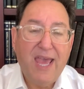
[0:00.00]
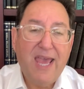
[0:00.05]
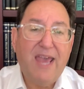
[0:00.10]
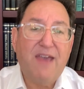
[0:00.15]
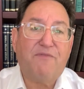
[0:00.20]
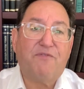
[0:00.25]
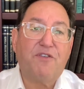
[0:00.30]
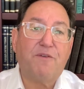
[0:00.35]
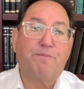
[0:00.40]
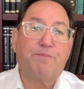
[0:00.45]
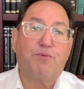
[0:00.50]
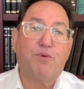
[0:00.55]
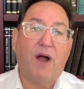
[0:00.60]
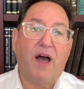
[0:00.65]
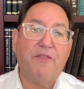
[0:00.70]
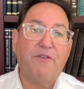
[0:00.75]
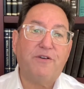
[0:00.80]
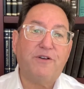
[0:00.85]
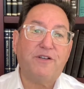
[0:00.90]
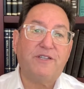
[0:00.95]
If the
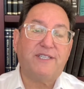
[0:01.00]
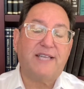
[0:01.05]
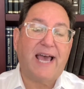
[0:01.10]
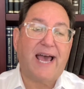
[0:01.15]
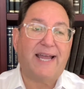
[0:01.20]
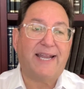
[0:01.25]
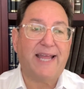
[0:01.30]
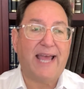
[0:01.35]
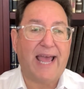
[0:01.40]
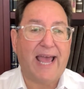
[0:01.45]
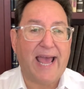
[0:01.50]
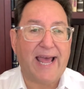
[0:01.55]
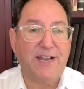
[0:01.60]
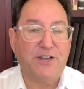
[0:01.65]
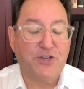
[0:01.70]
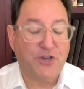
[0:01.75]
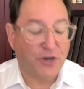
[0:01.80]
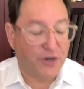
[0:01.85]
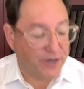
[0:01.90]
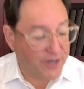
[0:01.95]
brothers had
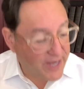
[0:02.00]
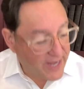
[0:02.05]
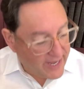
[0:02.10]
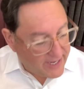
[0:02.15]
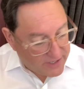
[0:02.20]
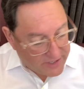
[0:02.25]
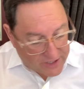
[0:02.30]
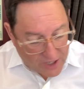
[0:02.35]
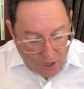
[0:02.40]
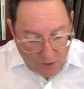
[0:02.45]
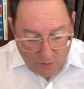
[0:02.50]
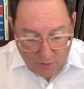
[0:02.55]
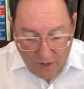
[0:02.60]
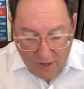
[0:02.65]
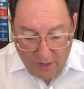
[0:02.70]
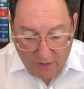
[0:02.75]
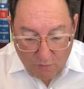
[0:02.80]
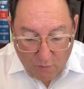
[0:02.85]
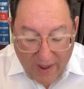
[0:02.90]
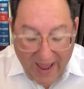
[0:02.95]
entered, so
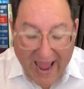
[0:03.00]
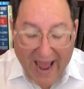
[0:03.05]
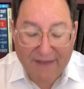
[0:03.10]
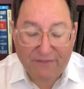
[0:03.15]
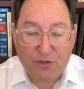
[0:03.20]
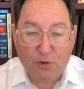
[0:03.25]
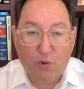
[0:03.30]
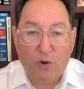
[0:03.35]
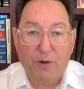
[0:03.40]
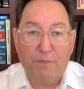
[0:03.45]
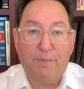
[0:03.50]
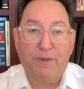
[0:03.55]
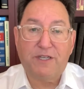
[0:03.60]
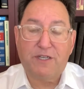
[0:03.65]
we have the word